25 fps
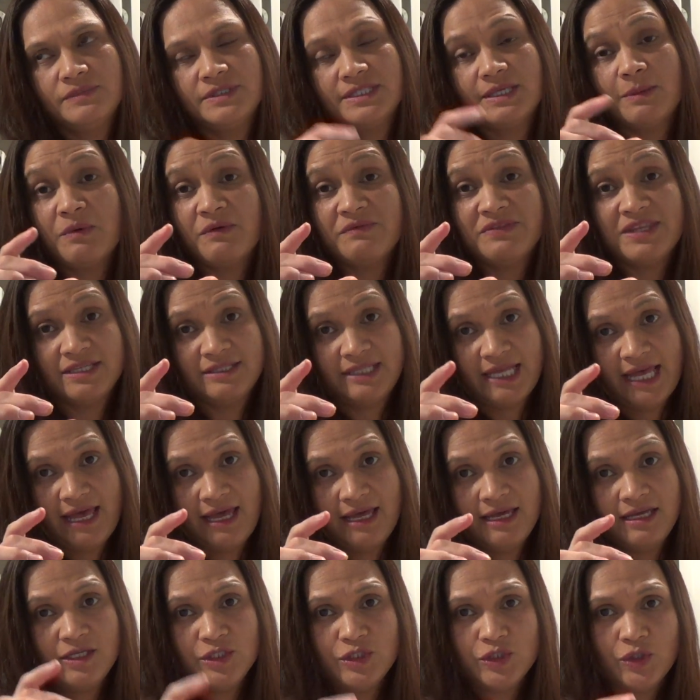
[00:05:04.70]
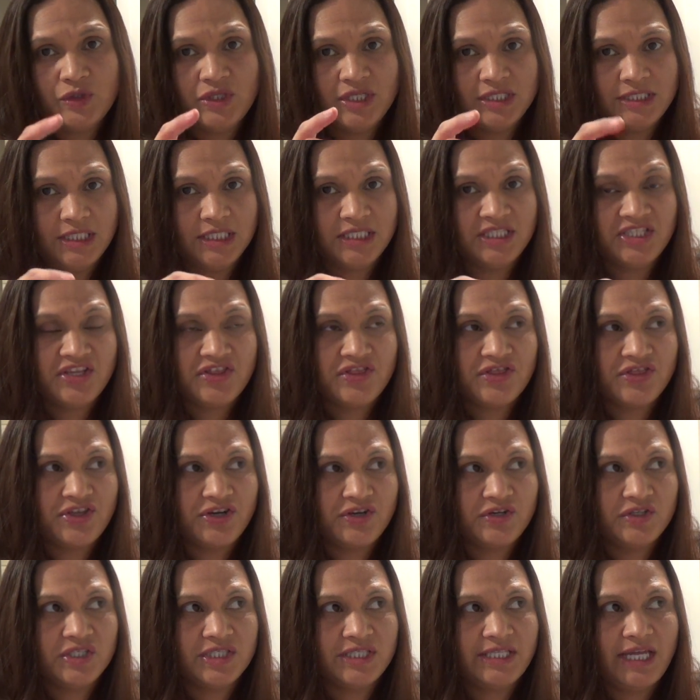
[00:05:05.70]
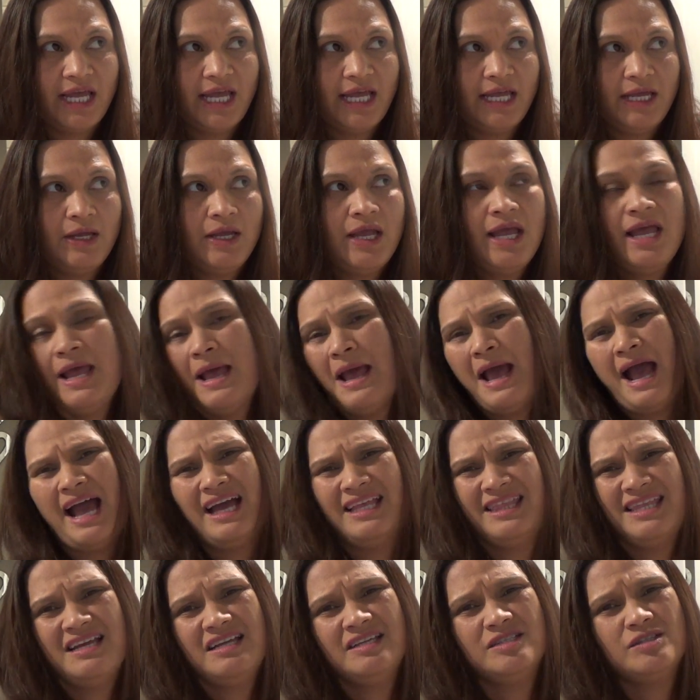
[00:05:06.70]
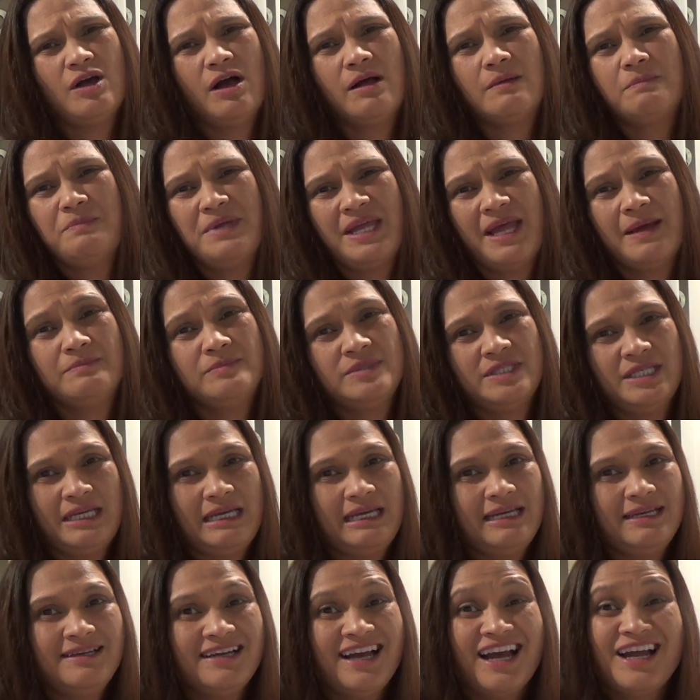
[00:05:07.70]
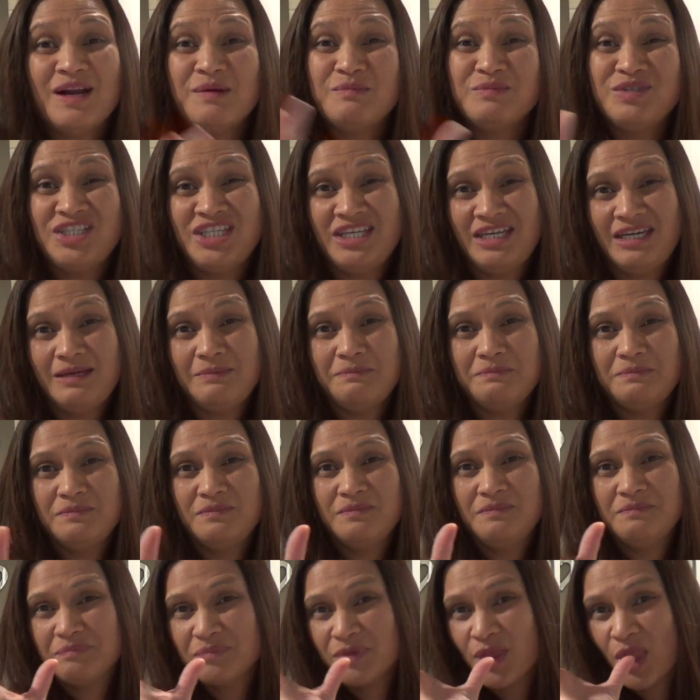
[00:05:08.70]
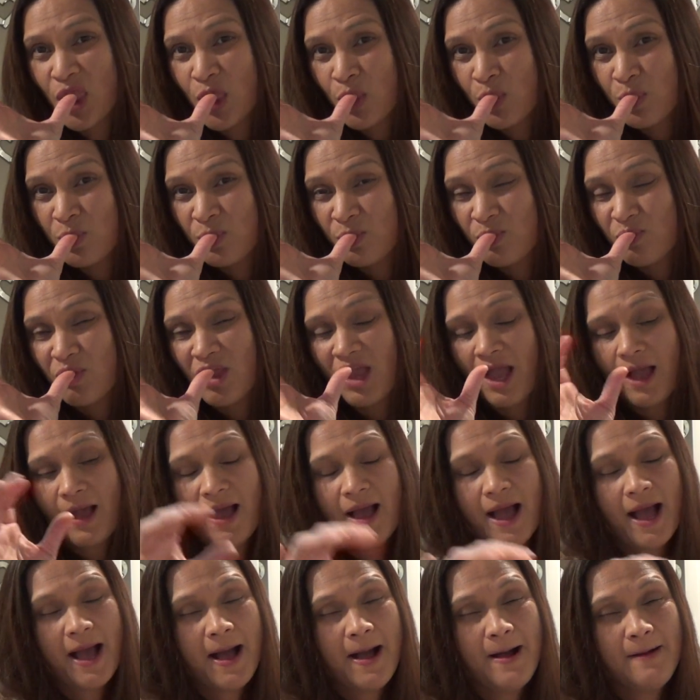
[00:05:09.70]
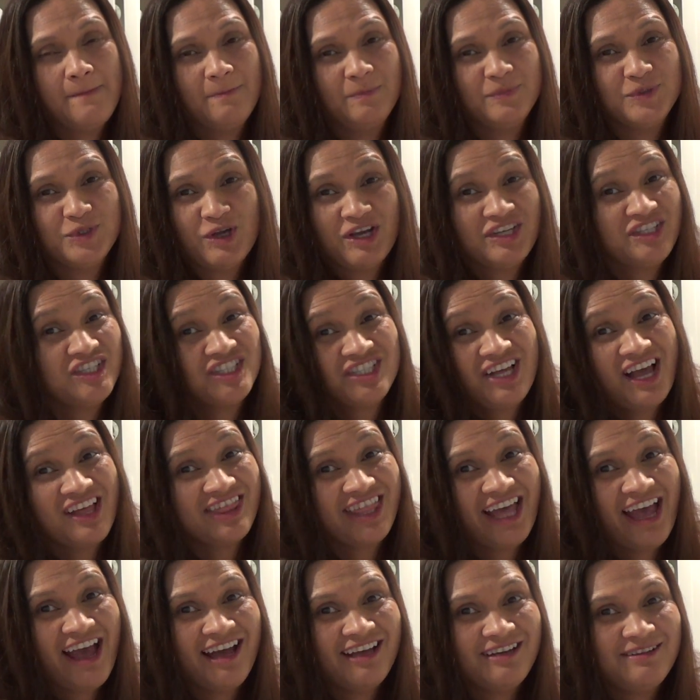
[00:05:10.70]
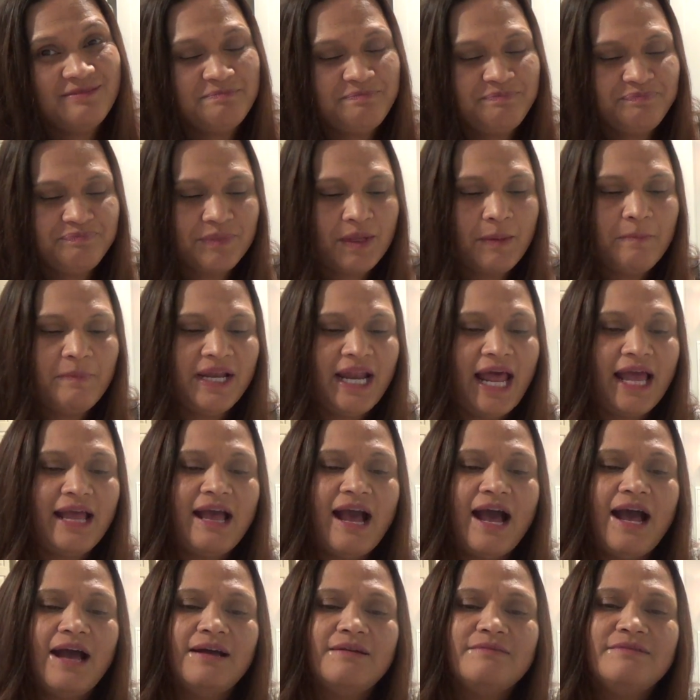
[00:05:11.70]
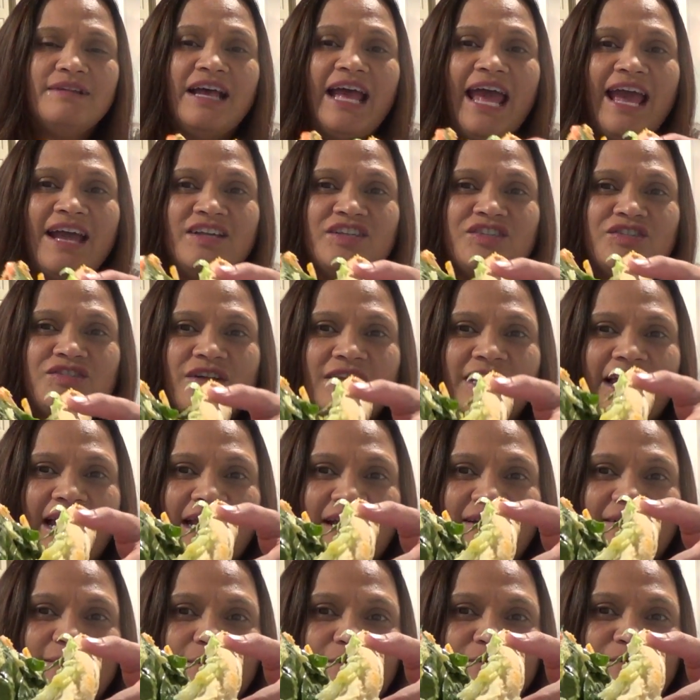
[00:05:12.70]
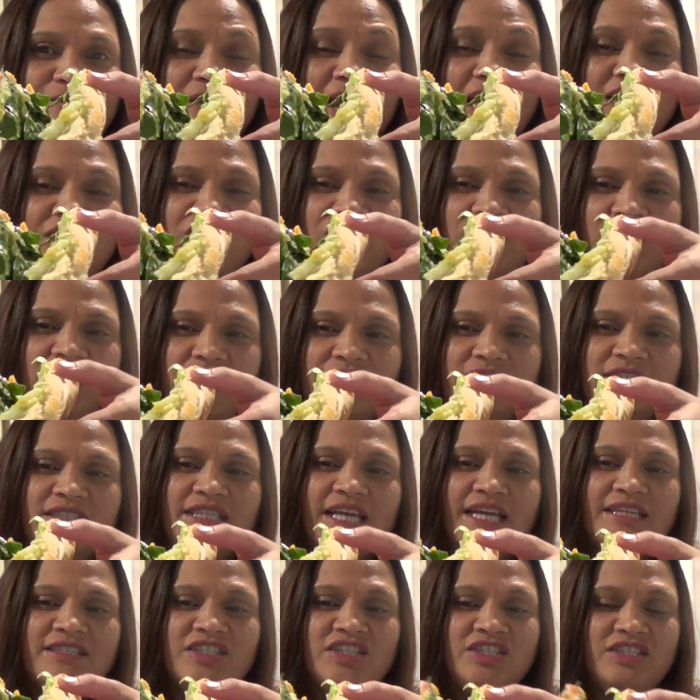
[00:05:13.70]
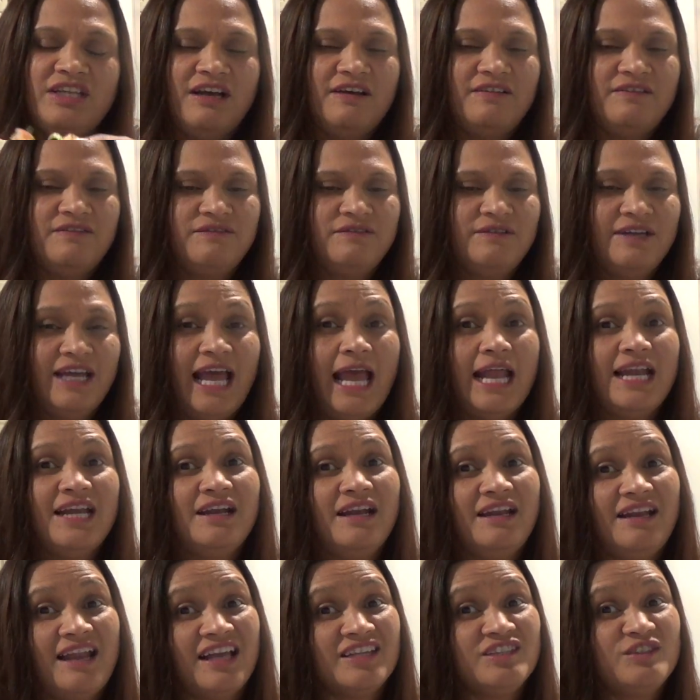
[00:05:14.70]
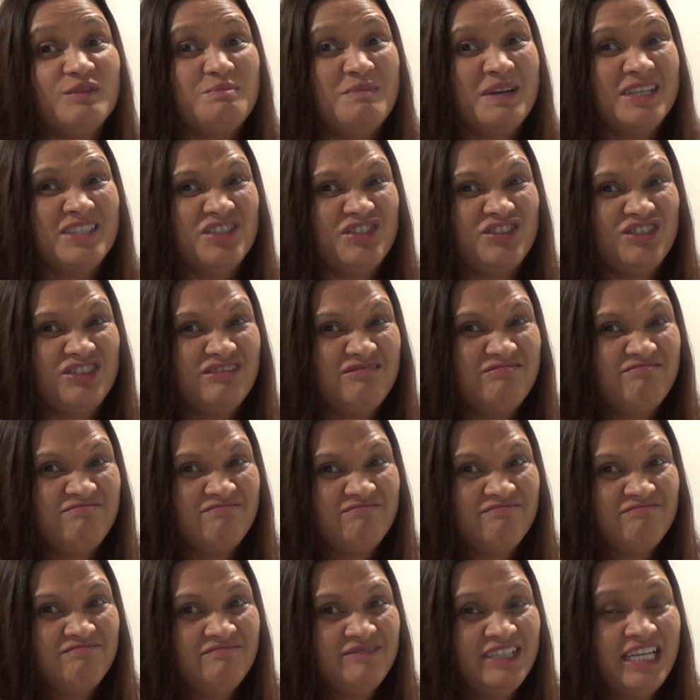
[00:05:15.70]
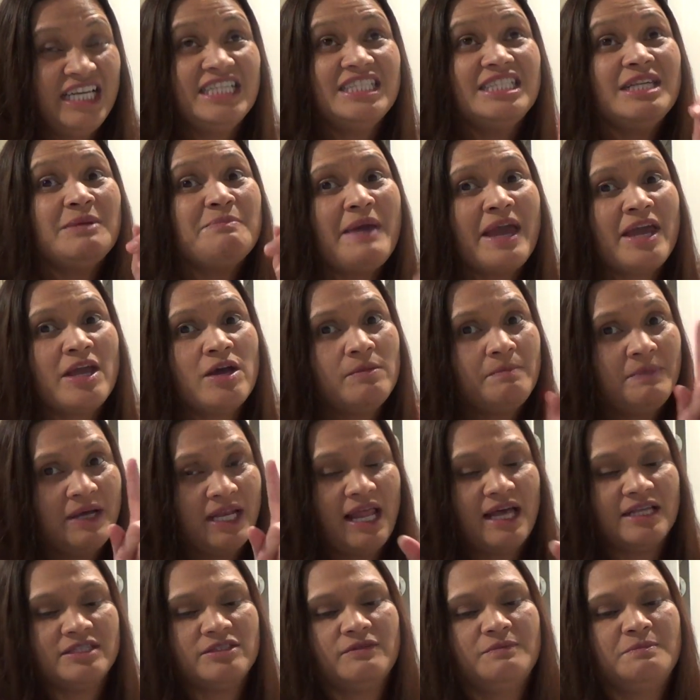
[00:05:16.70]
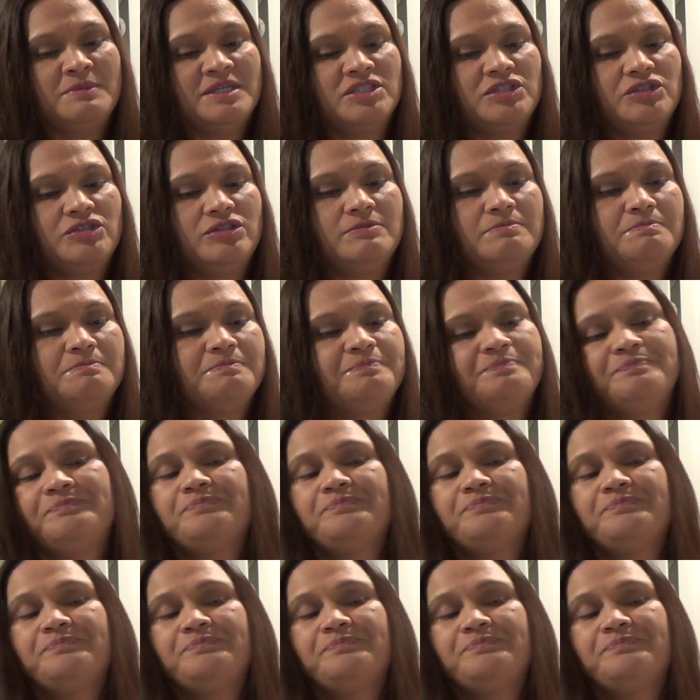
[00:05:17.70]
sub of the day. So this is the Thursday. I think it's called BMT and I'm cheap. Um, so I just got that. But I got extra like veggies and stuff and lots of mustard. Easy mayo, but lots of mustard.